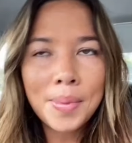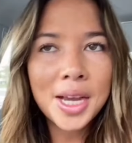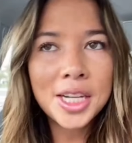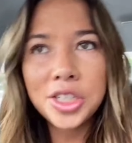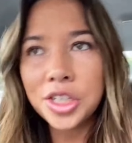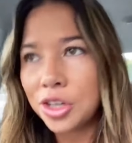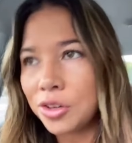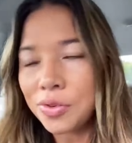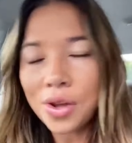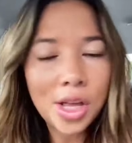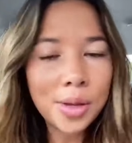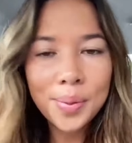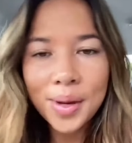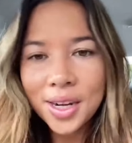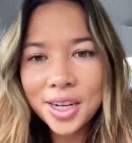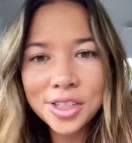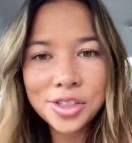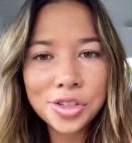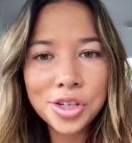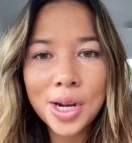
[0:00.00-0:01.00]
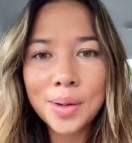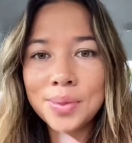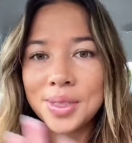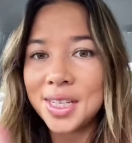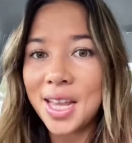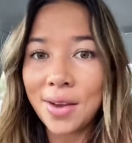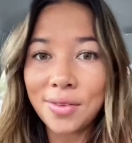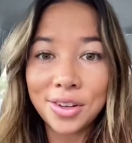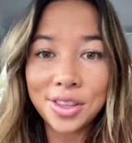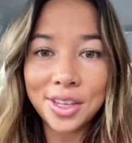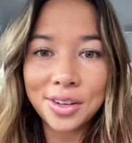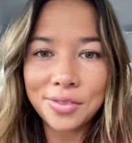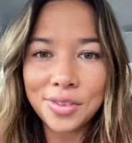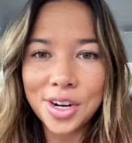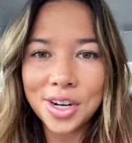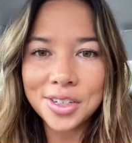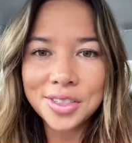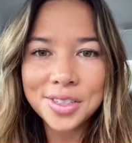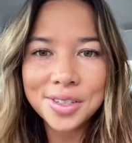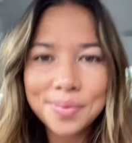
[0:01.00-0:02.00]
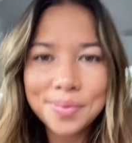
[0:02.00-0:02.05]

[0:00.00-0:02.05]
sure you're following me on Instagram to see everything first.